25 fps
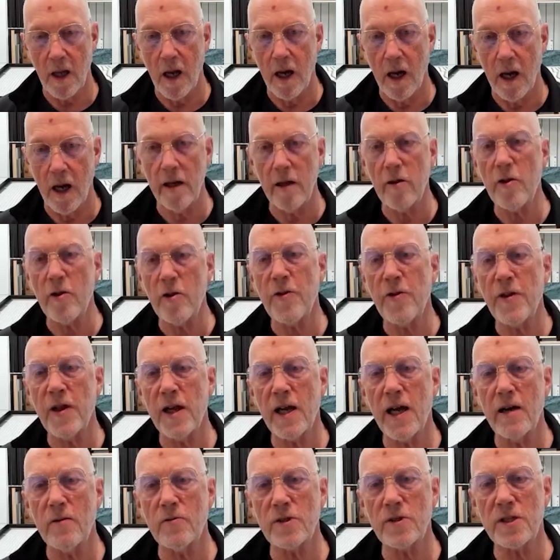Another thing
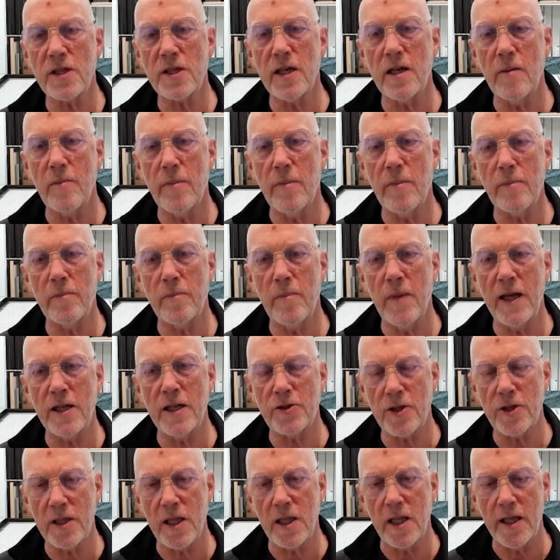I was going to
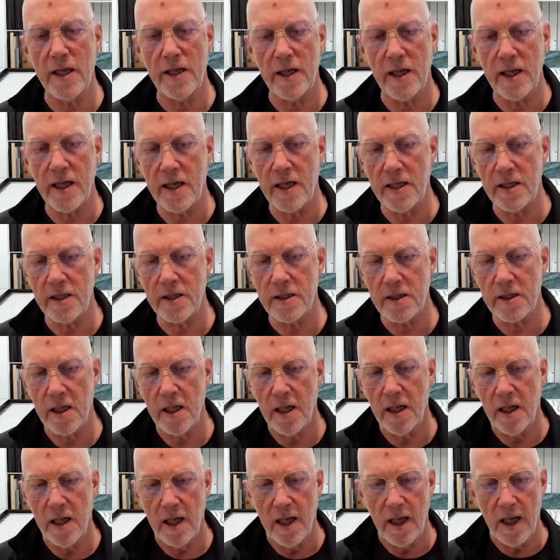mention, Linda, is
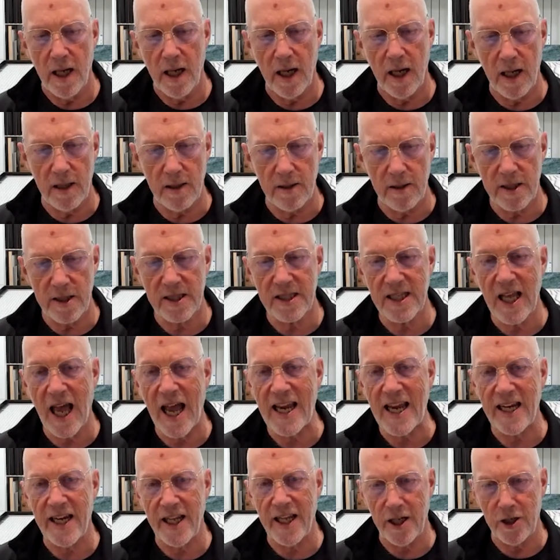
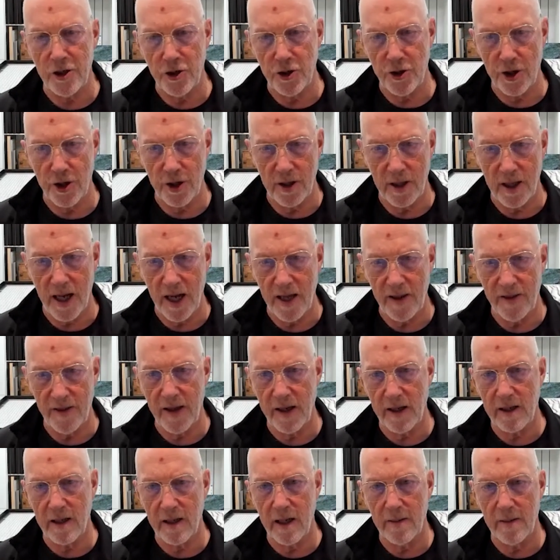signage. I
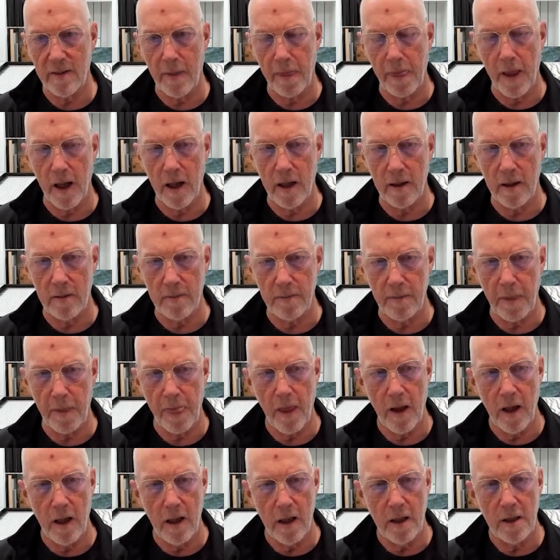think
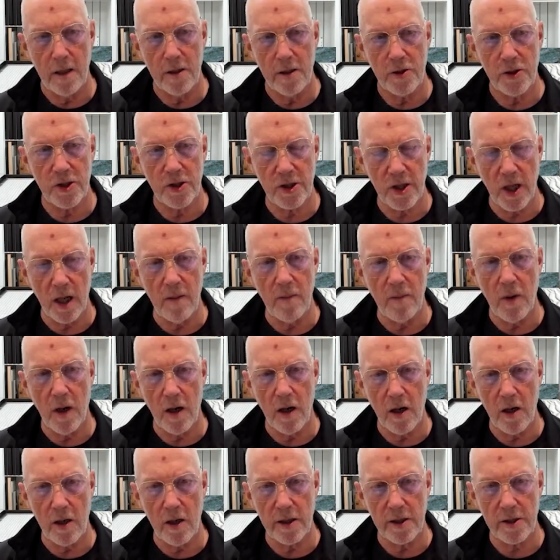some
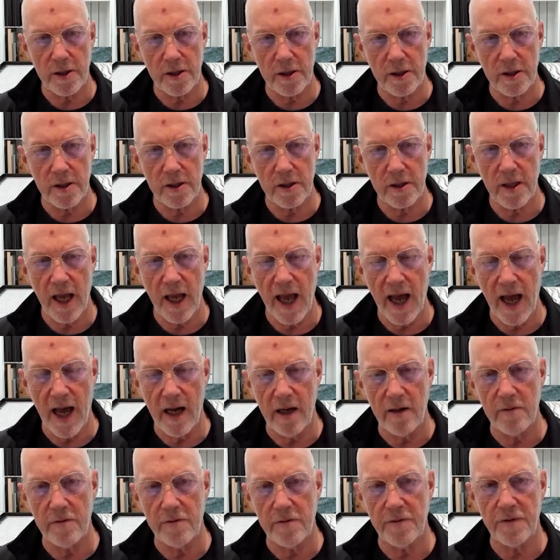artists
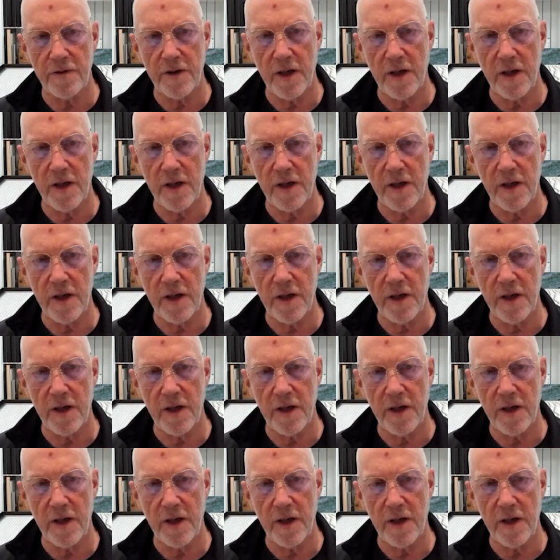have